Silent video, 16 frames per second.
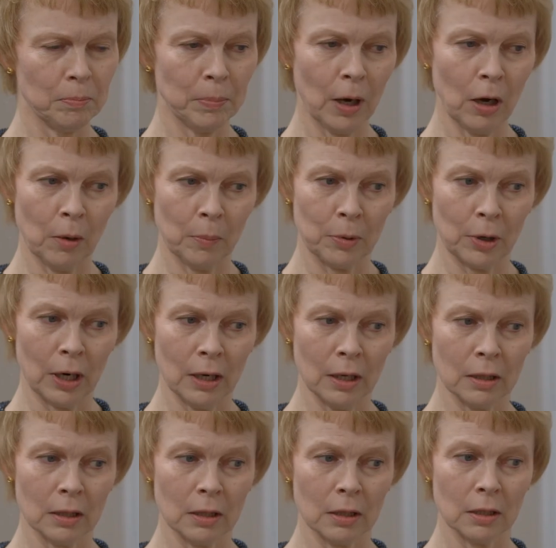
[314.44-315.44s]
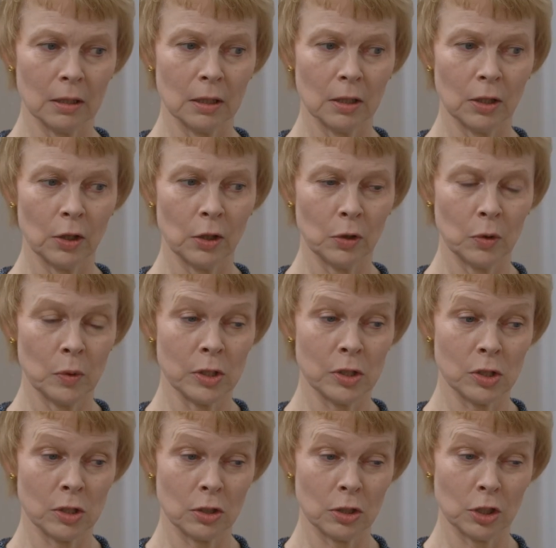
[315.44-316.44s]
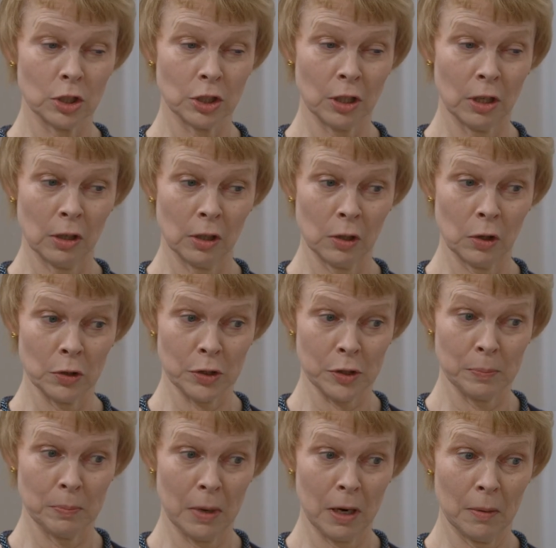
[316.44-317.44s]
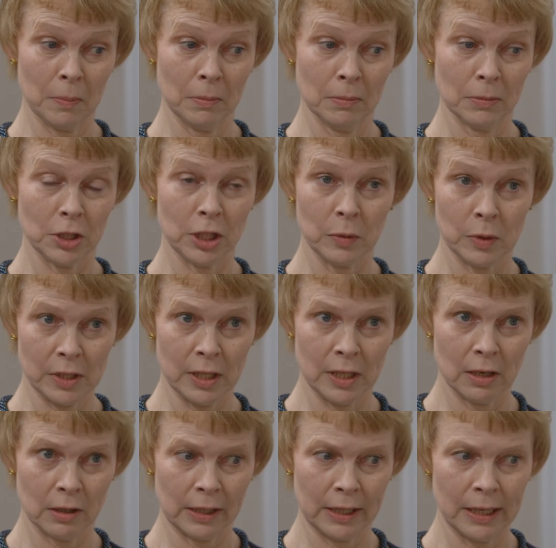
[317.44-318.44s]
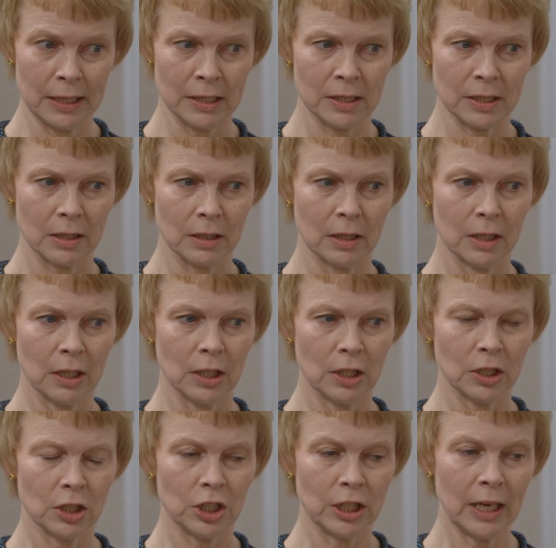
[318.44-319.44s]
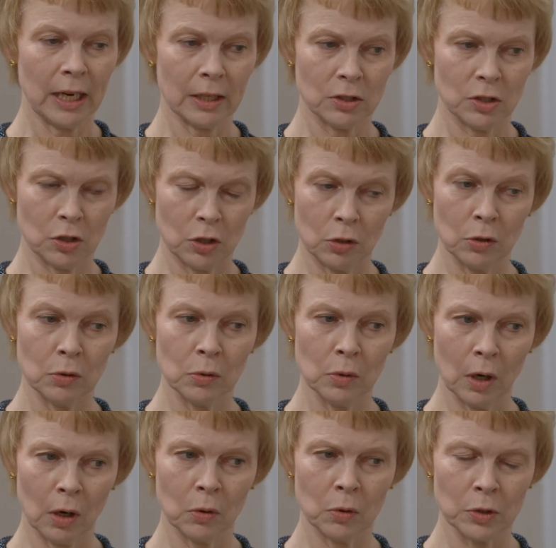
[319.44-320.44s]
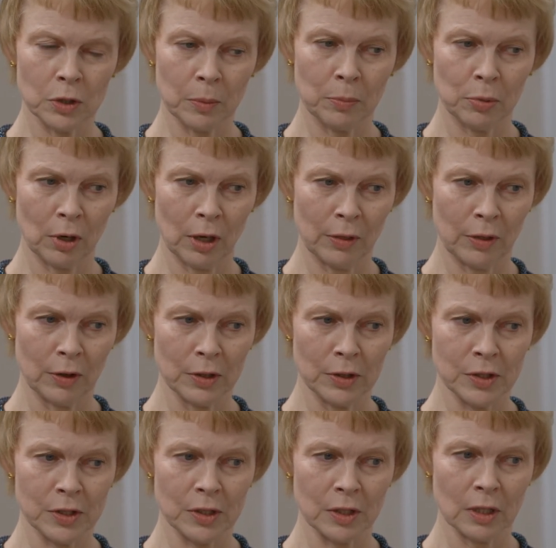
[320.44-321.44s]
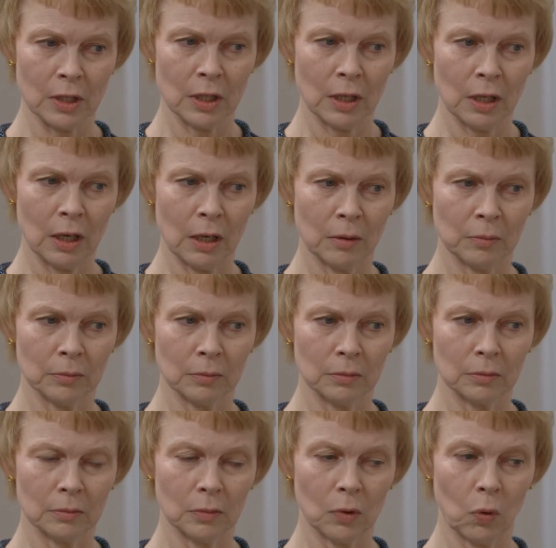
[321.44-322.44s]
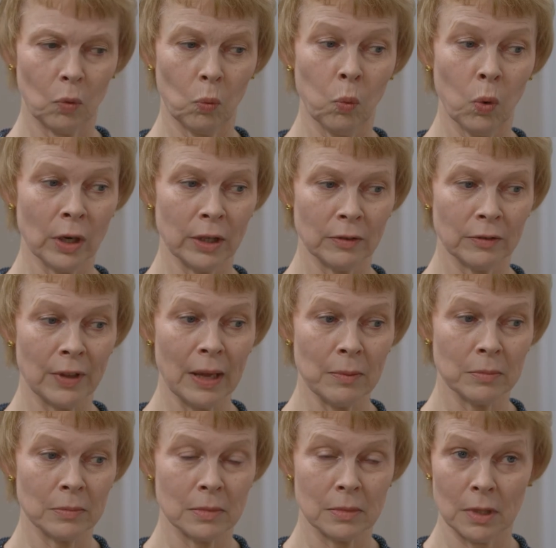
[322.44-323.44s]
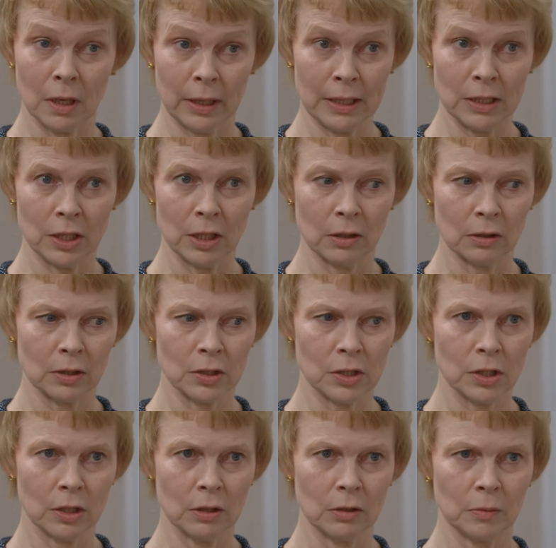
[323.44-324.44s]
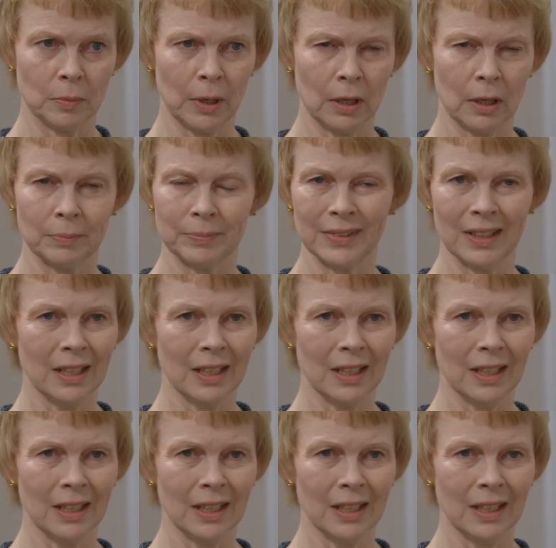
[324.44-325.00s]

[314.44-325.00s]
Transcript: Barbara, who was Charlotte's mum. She was the youngest. Mm-hmm. She had two older brothers. One of them died young too, but